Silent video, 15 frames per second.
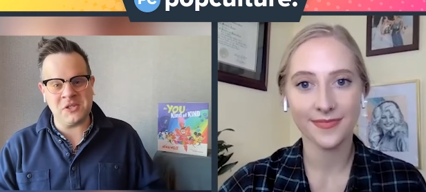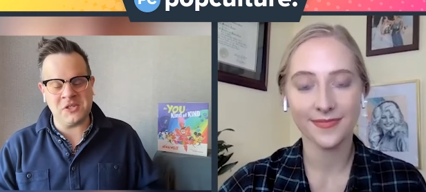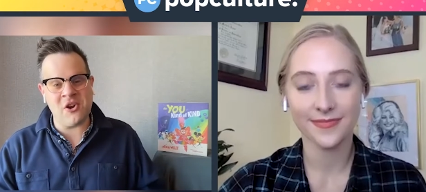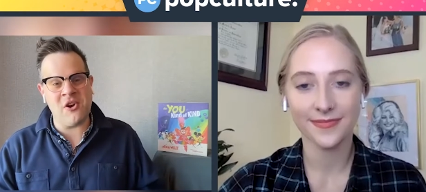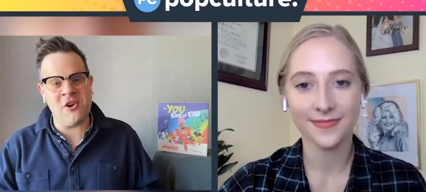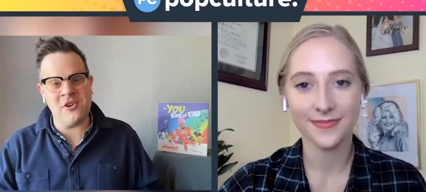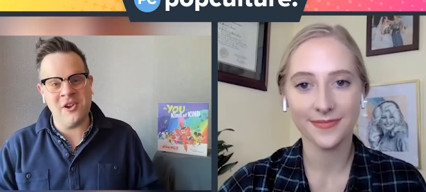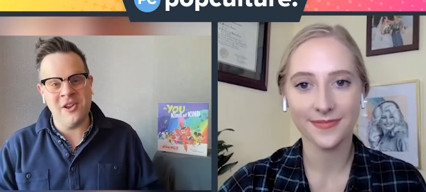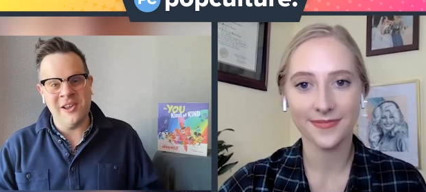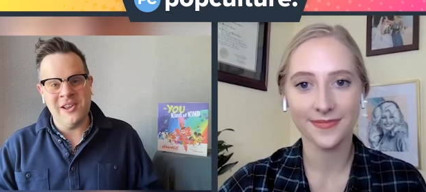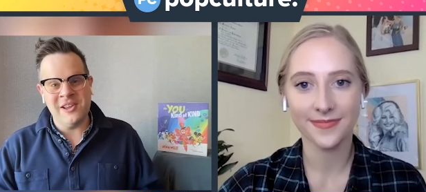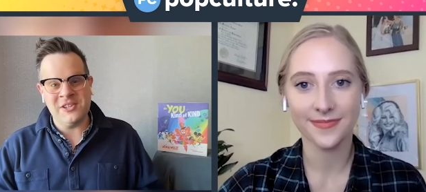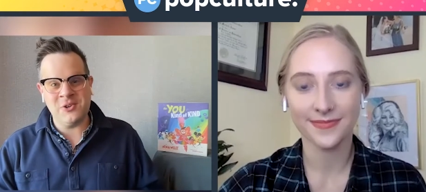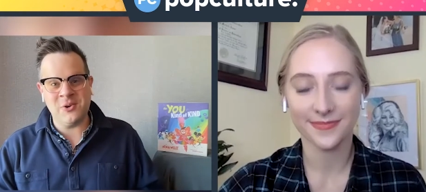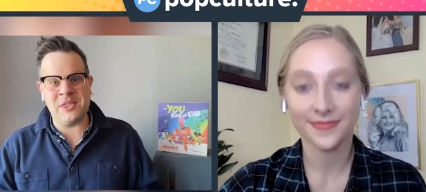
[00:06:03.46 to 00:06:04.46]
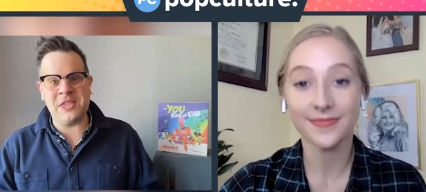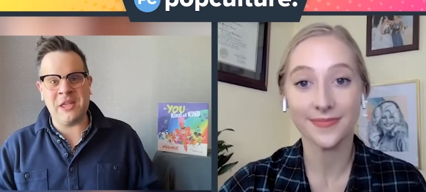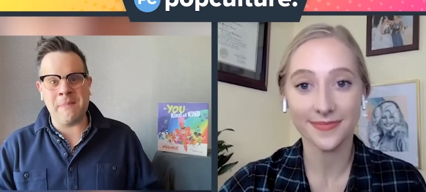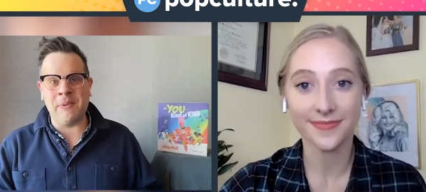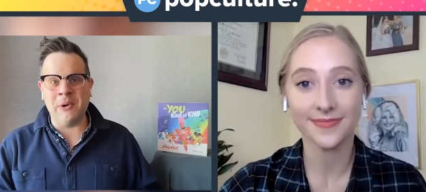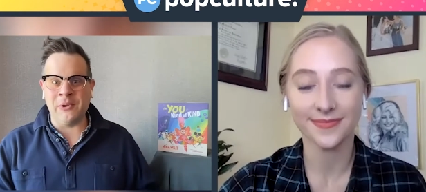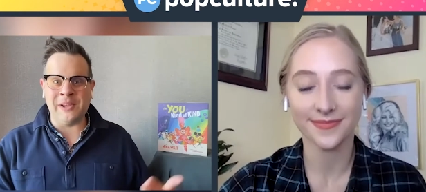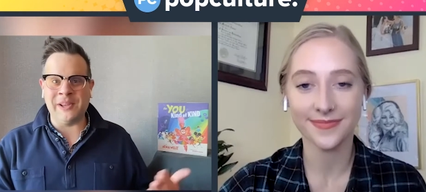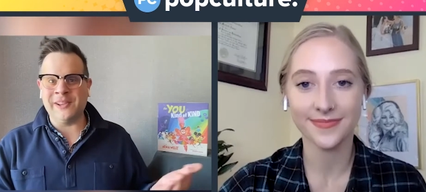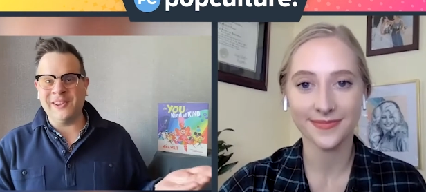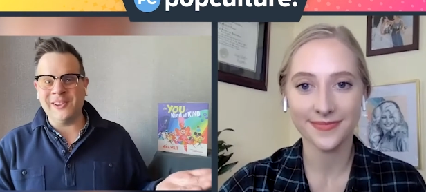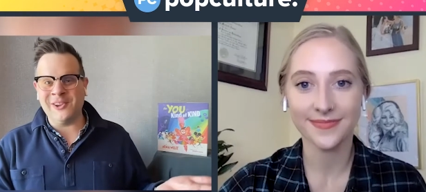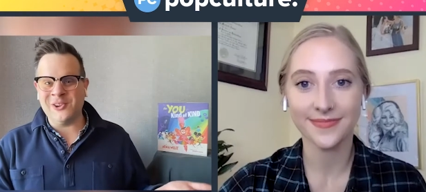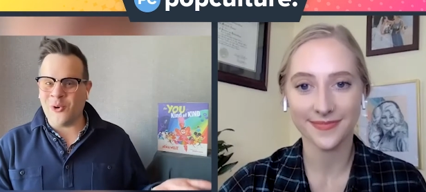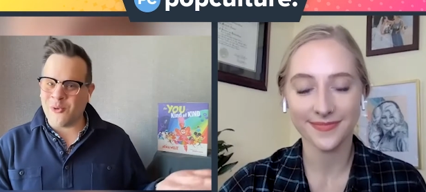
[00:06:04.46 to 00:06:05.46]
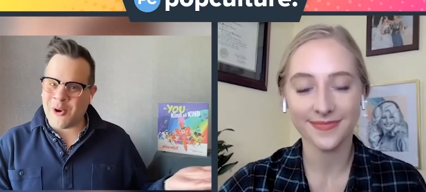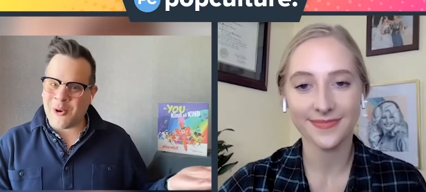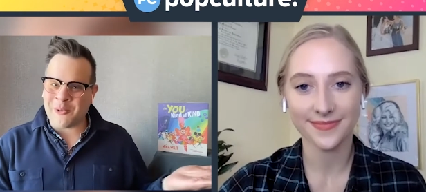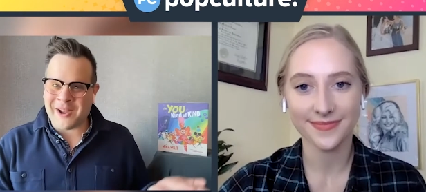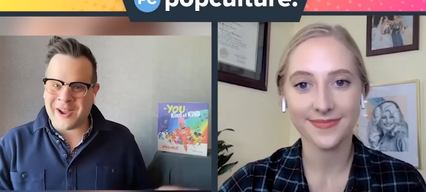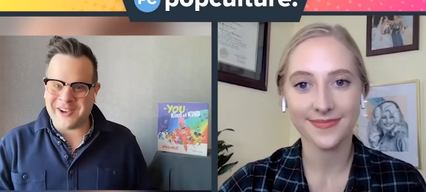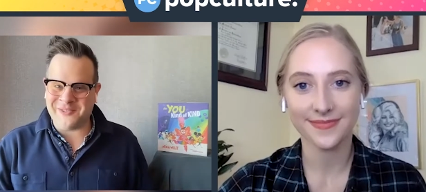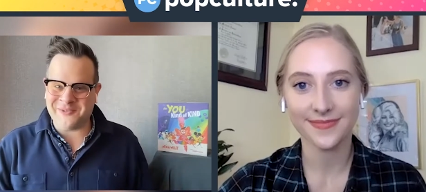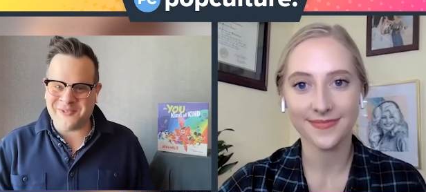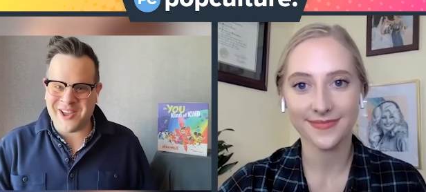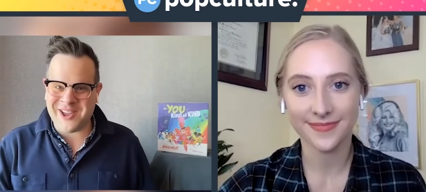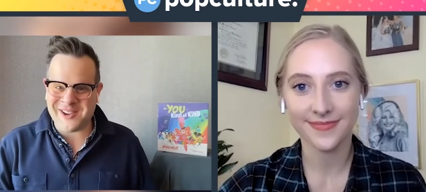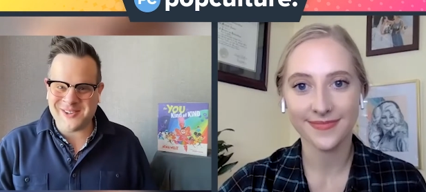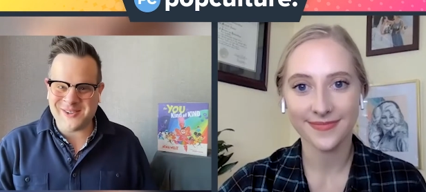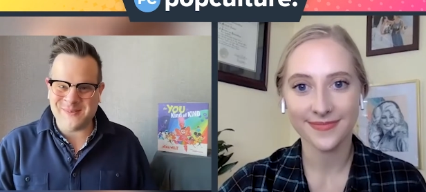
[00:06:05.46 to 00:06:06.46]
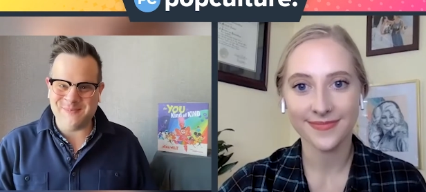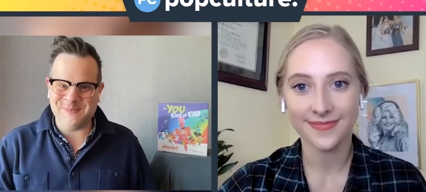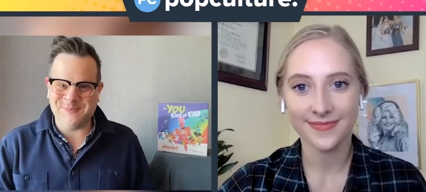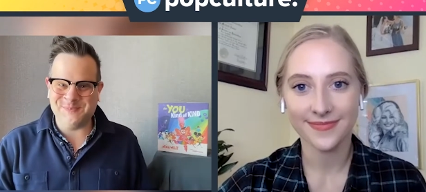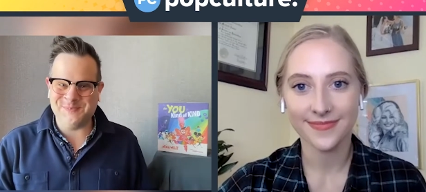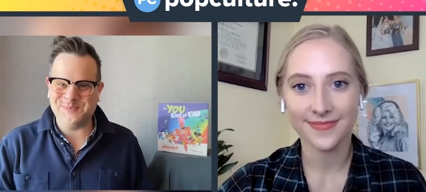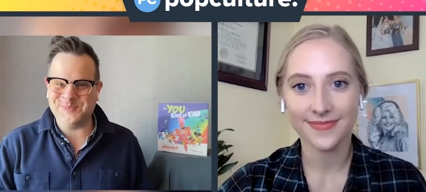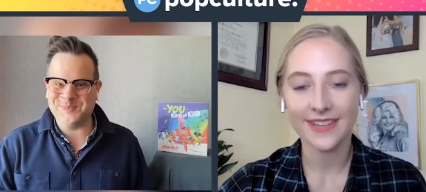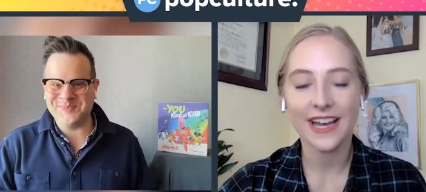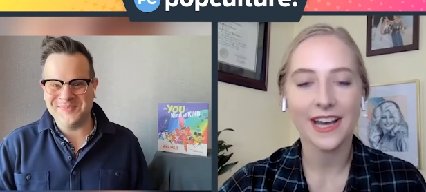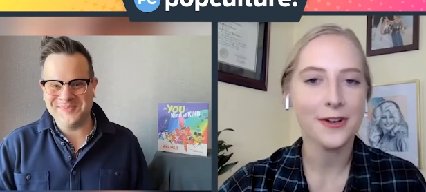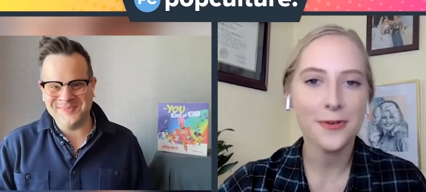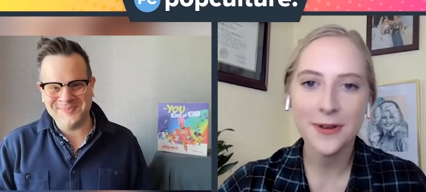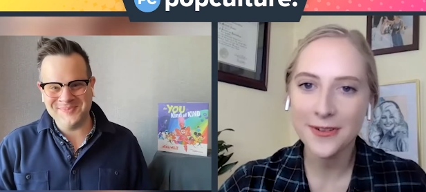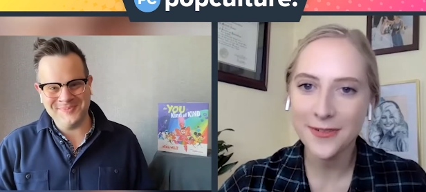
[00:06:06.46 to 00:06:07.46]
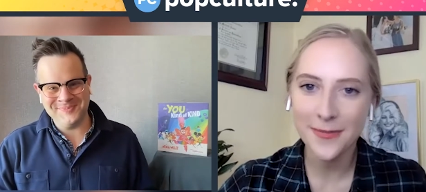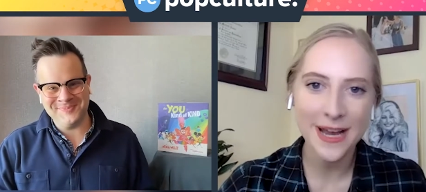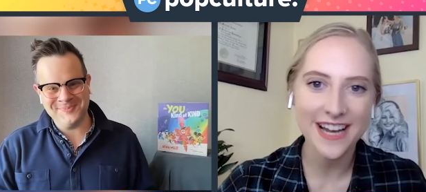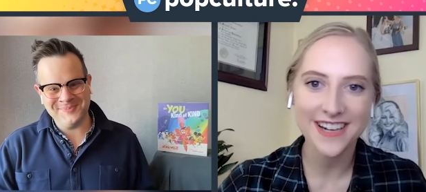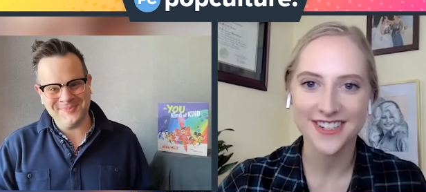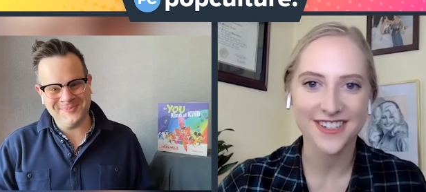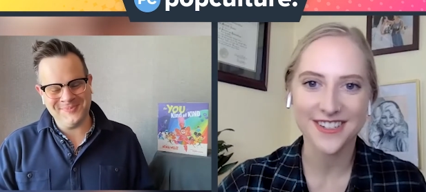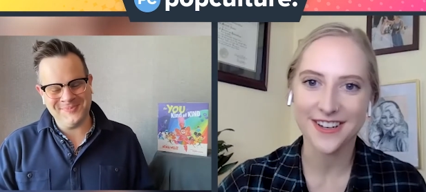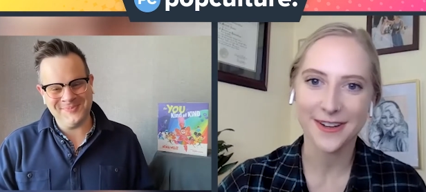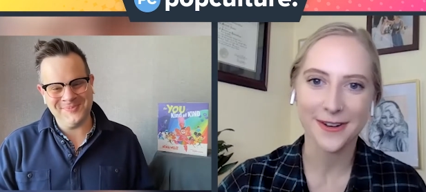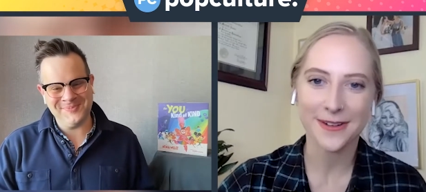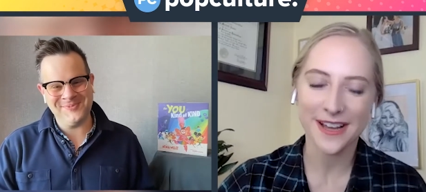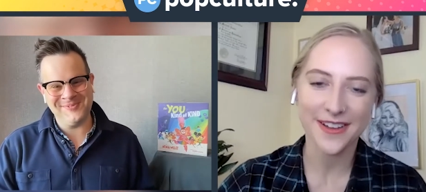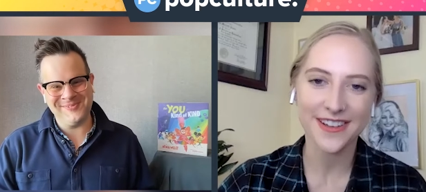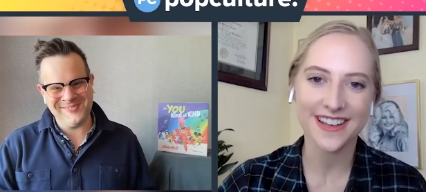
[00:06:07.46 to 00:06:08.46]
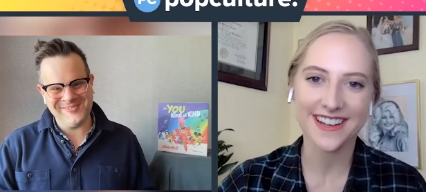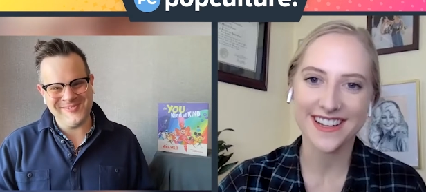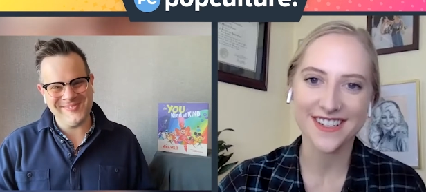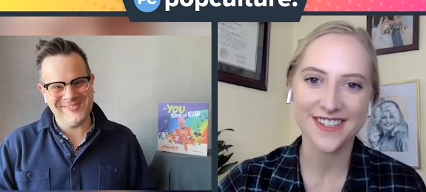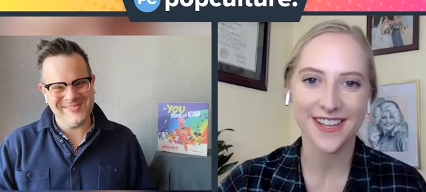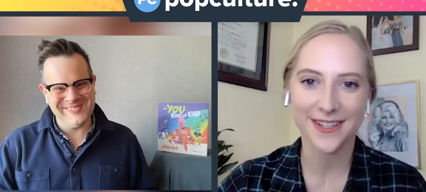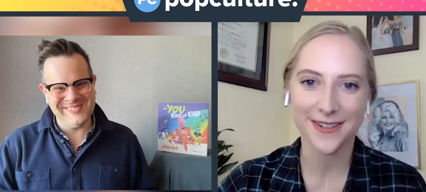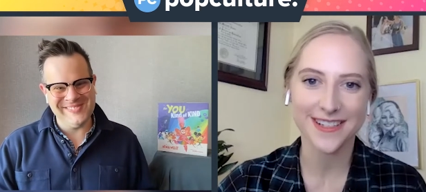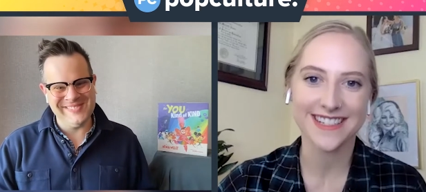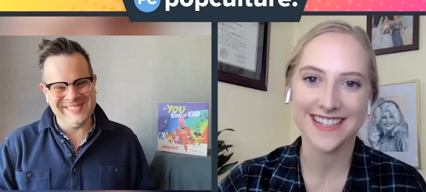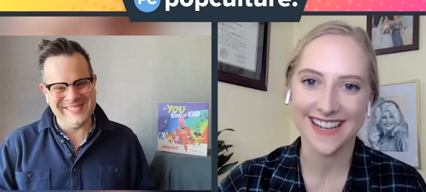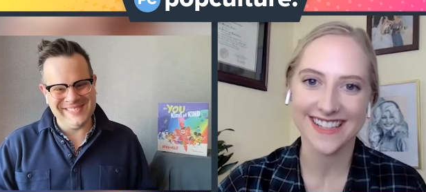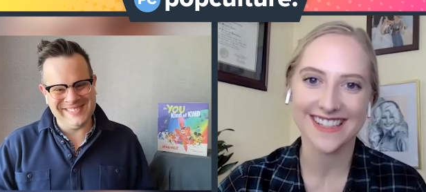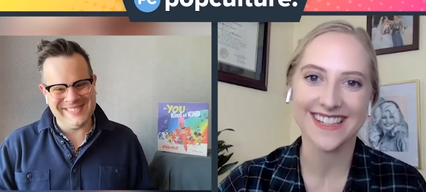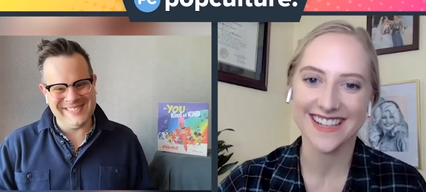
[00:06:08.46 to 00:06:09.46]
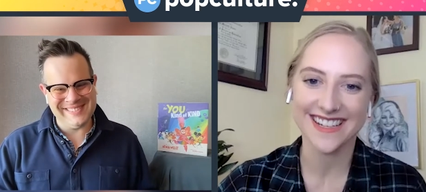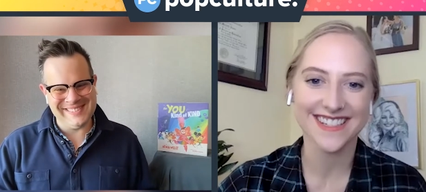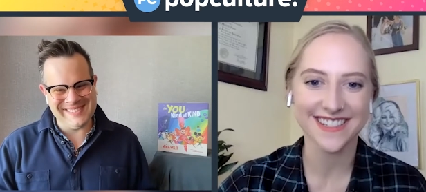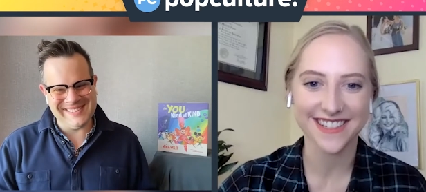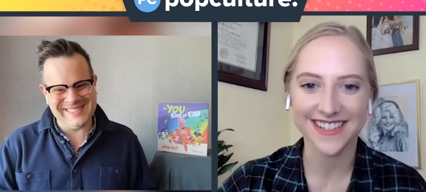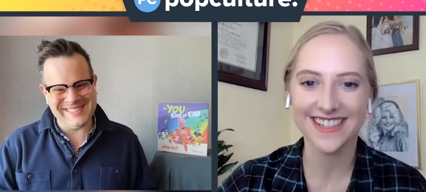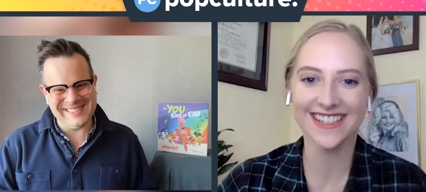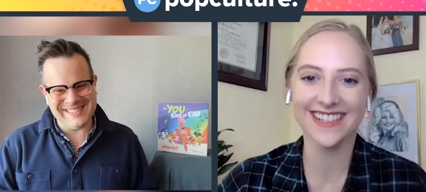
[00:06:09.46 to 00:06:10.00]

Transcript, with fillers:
Speaker 1: start to, I think, building your own kind of kind.
Speaker 2: Yeah, who would have imagined, you know, yelling at each other is not the answer.